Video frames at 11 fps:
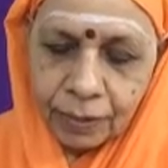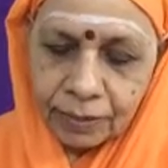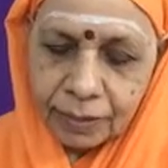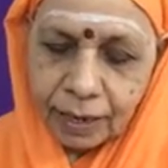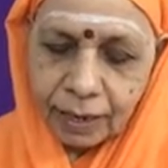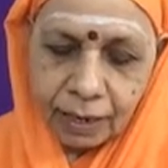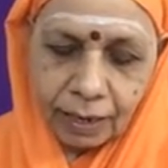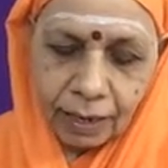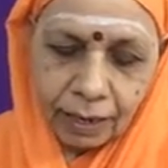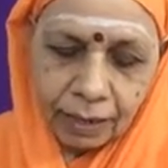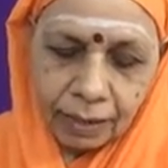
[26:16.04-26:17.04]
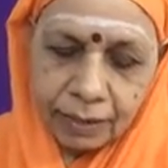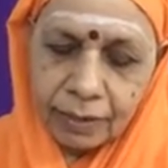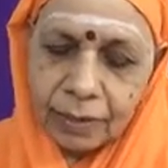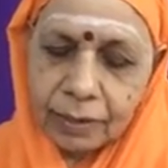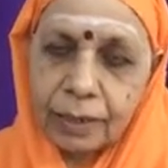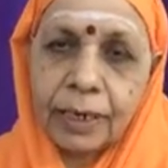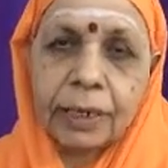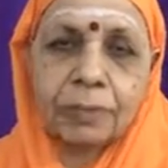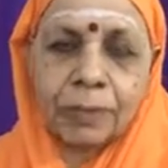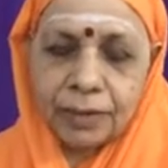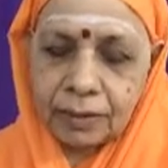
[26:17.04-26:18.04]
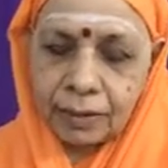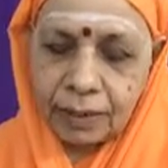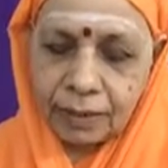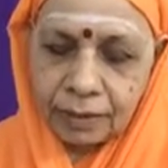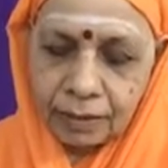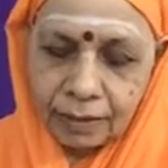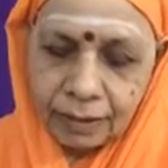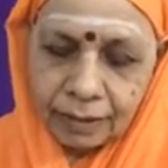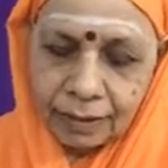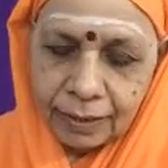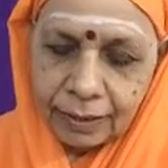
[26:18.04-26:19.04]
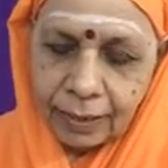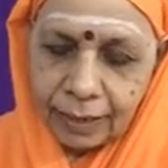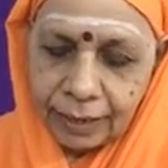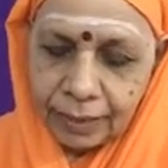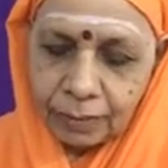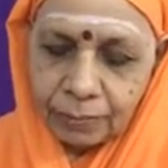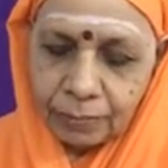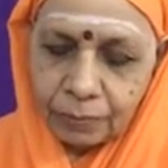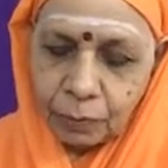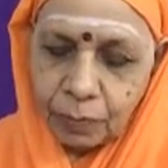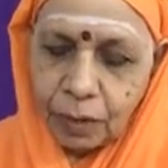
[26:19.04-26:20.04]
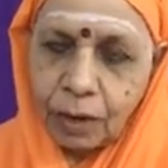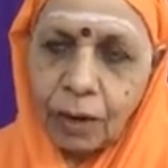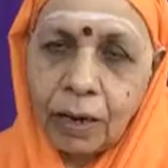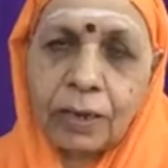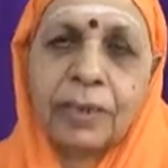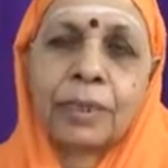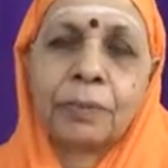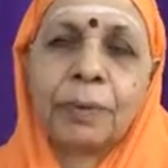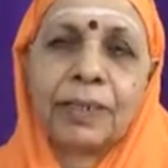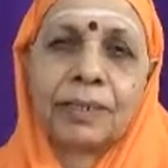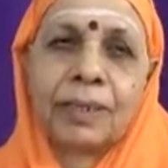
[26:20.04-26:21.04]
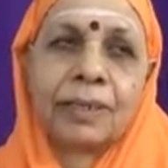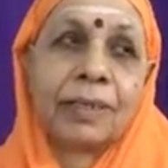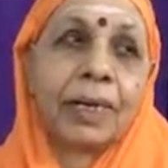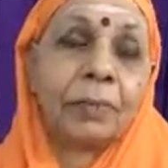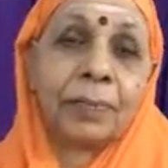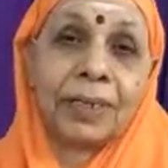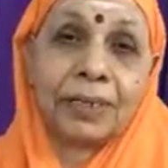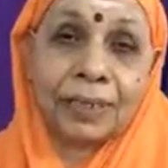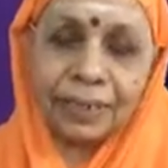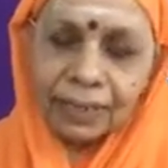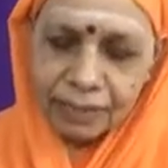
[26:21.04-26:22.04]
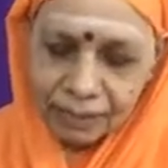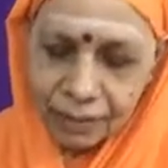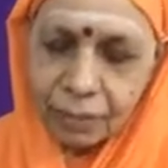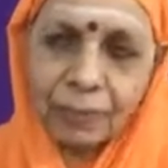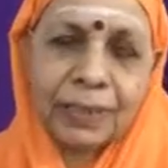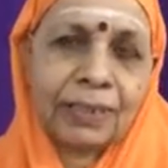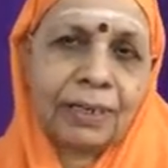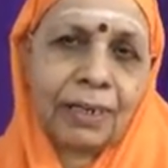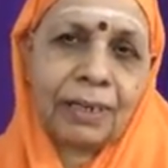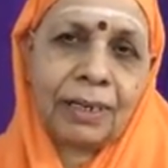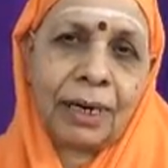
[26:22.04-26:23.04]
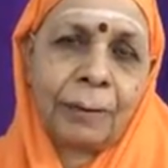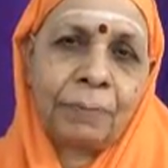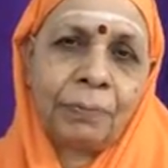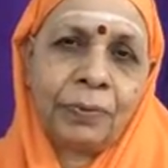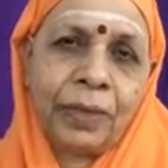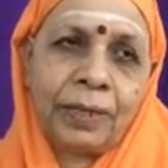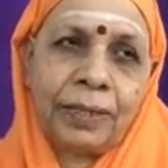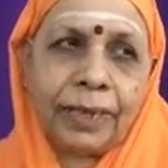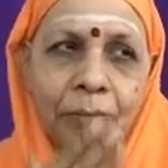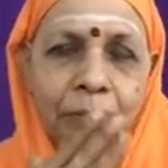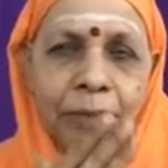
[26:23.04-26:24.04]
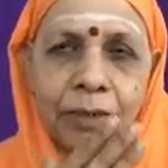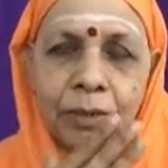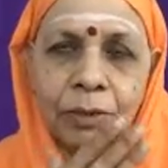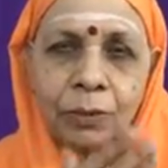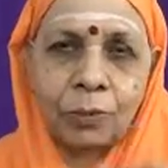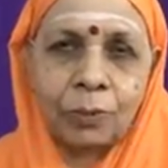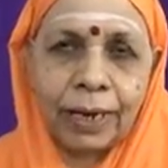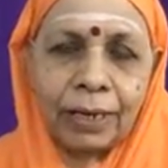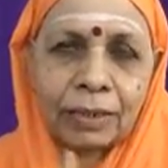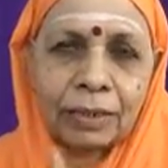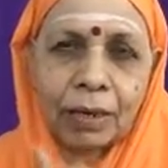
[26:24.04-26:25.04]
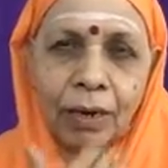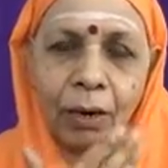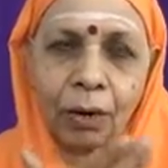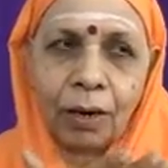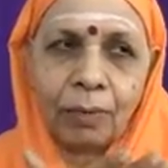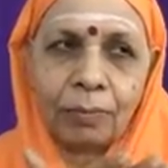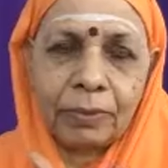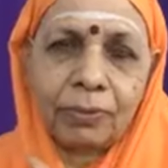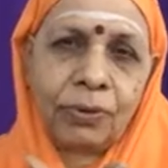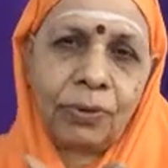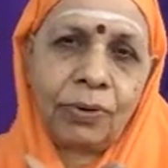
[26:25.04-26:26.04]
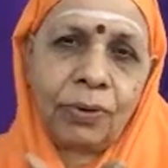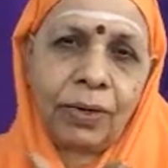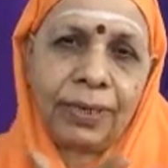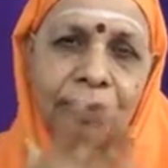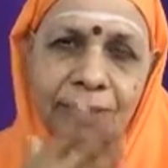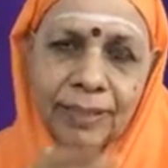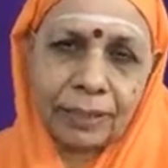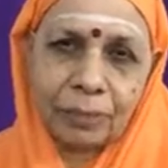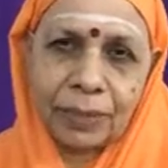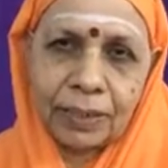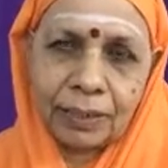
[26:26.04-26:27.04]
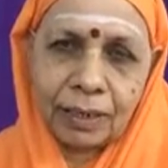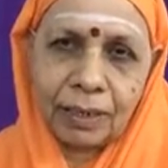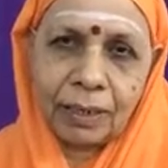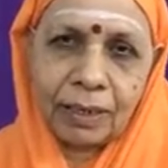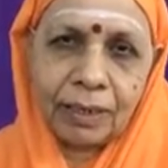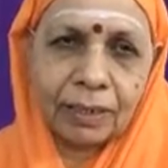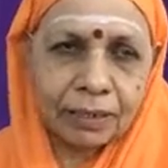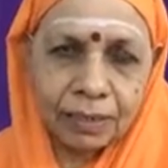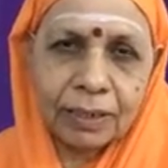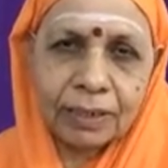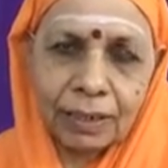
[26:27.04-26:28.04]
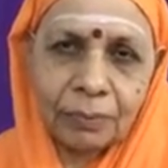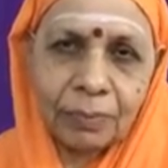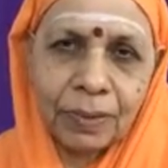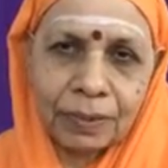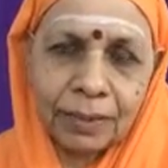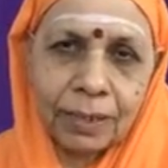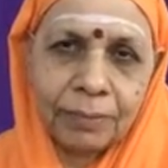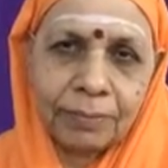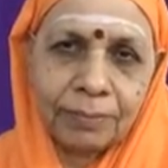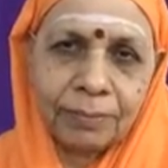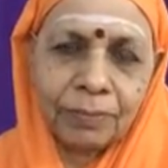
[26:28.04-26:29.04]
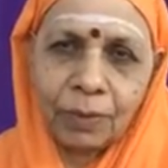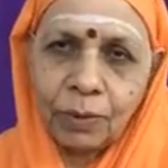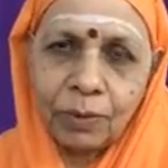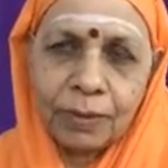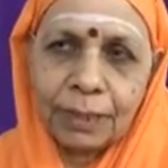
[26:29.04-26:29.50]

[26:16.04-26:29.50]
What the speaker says: Saha, that person. I am Puman, this person. That person is this person. That person whom I saw long before is this person. Is the same person? No.